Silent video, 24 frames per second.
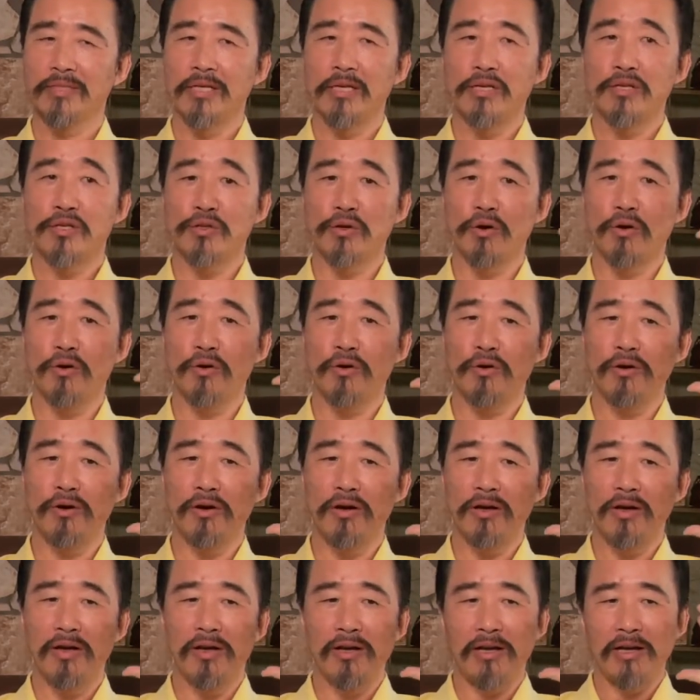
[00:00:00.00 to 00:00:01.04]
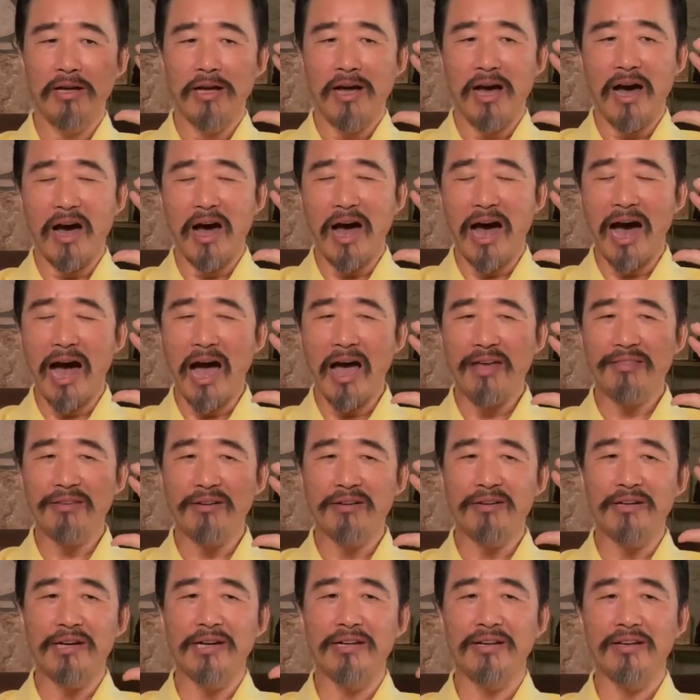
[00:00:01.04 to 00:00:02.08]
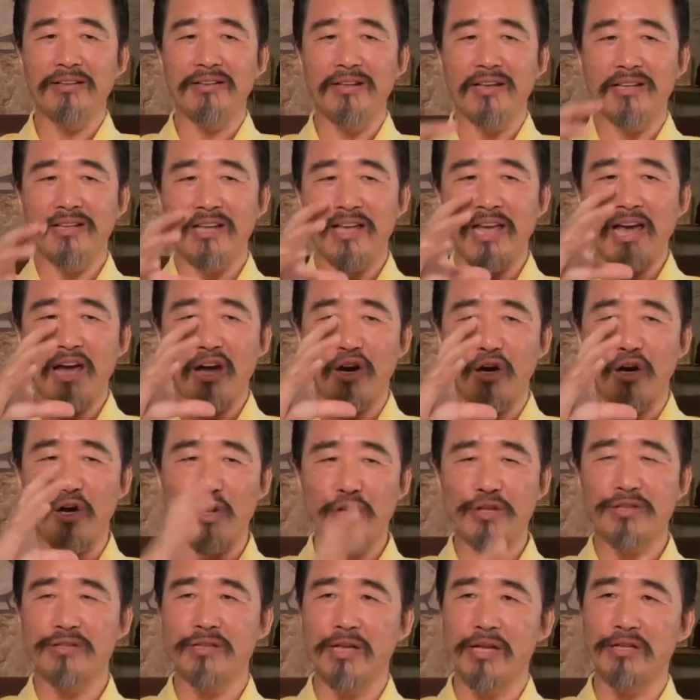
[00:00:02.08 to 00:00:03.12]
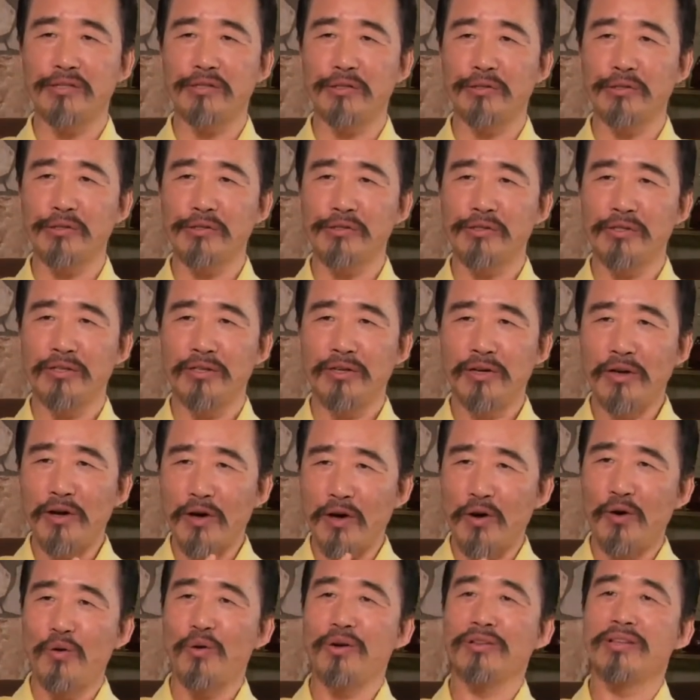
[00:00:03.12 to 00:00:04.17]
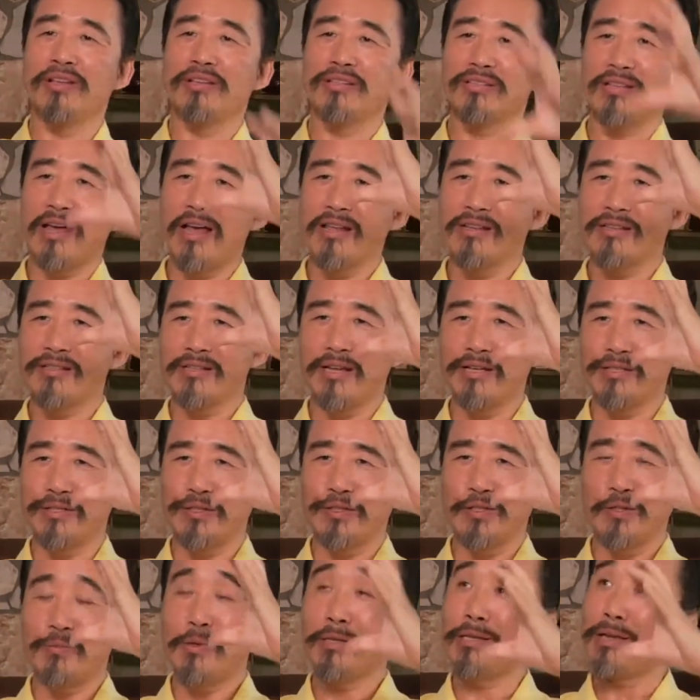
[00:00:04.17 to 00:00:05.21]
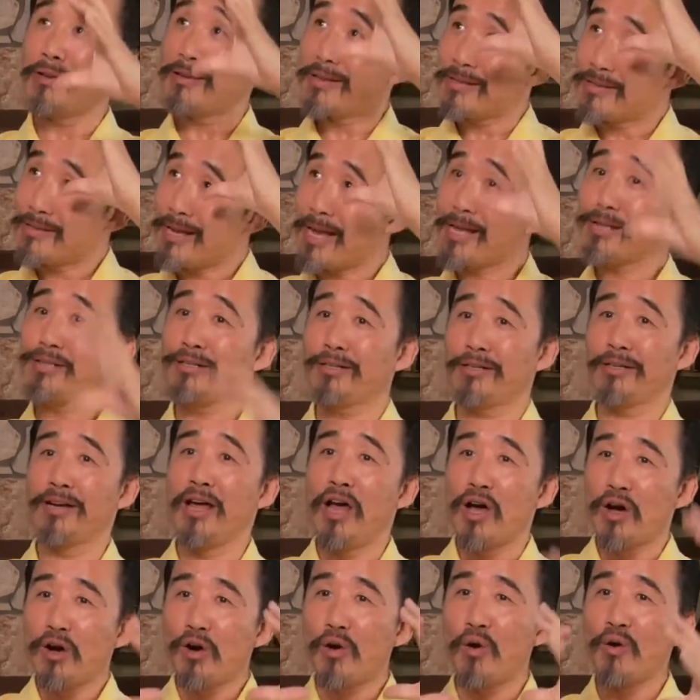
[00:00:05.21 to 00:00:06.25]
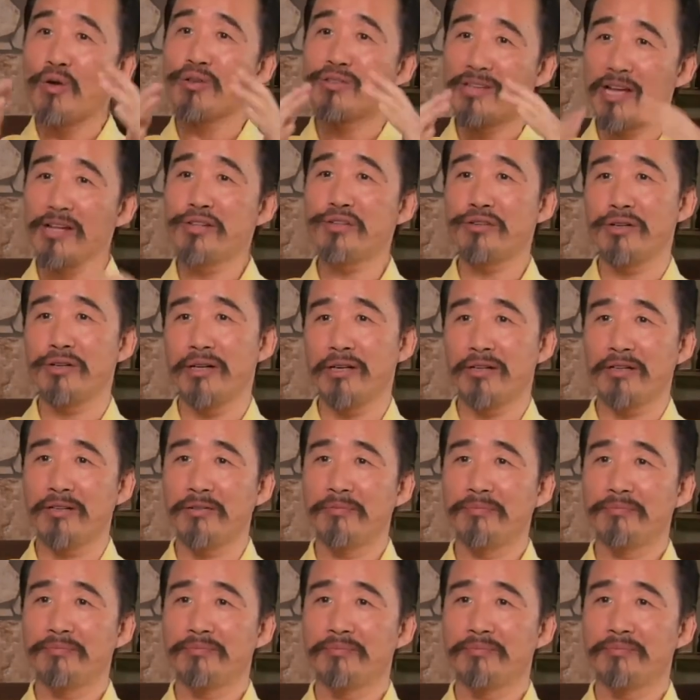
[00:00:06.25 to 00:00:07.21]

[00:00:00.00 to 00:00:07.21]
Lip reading: So either it is a earth-centered or the sun-centered, but there's a center, concentric.